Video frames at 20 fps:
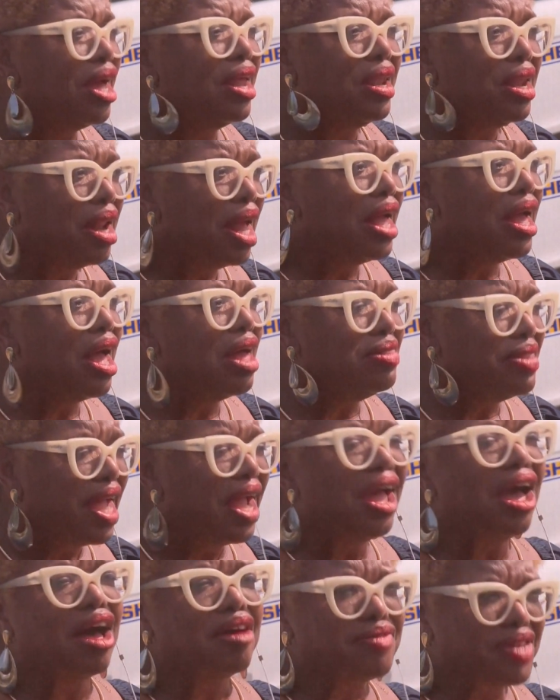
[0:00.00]
and
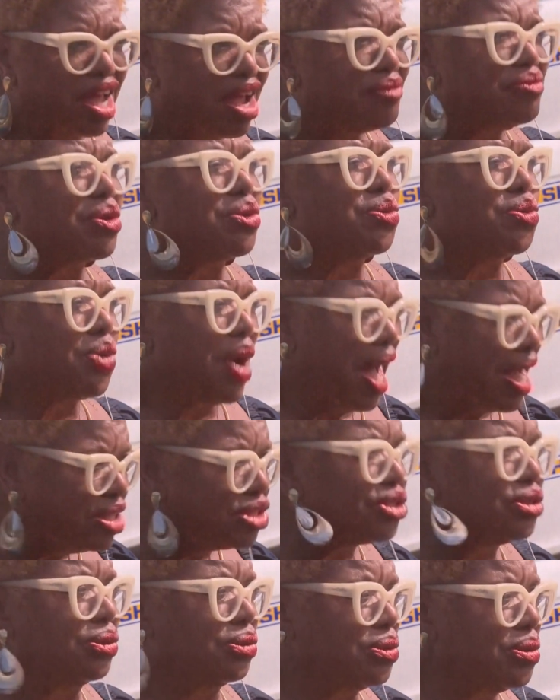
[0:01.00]
they have every
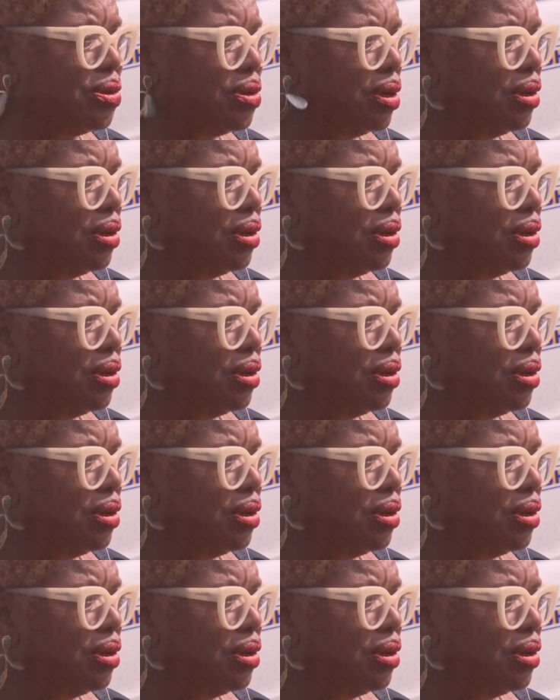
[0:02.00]
right to.